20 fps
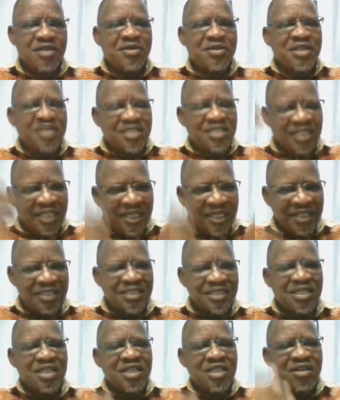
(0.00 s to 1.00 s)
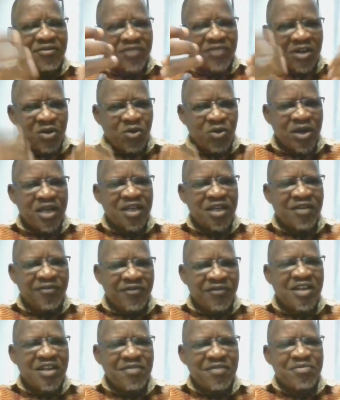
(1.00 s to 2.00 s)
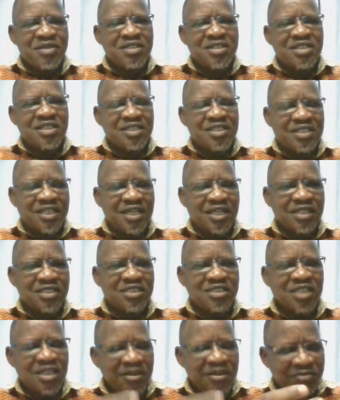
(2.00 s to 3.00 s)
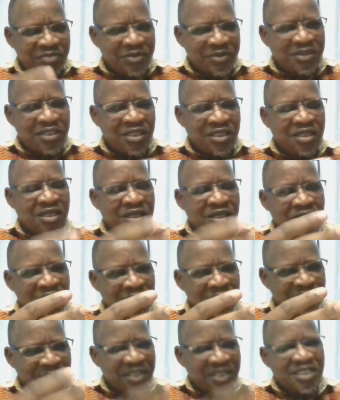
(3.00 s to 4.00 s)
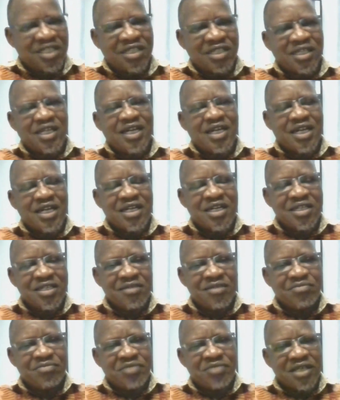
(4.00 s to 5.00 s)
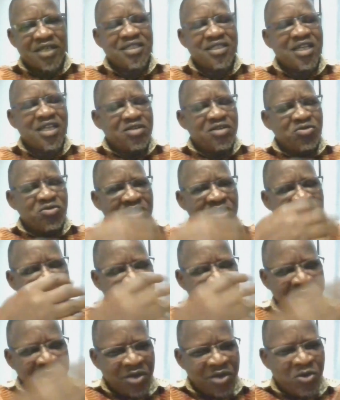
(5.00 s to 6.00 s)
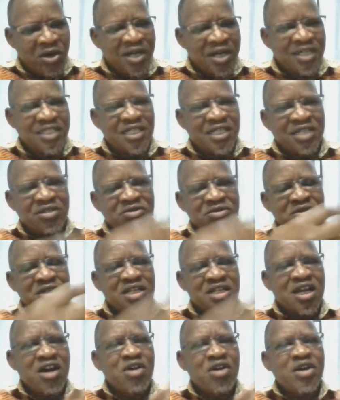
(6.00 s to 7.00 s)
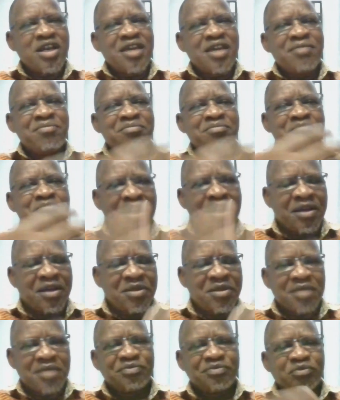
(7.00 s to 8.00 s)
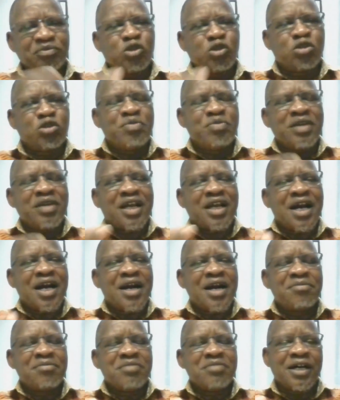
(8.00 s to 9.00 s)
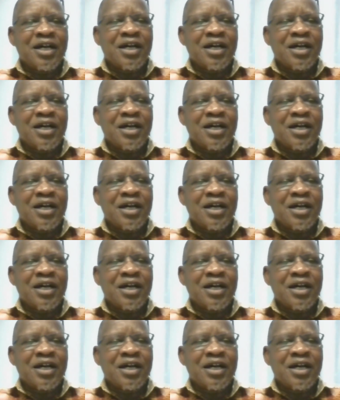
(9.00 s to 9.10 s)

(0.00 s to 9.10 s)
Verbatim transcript: The skills that they've acquired, the very basic skills, but, uh, and particular career path, will be the one that will now make them to become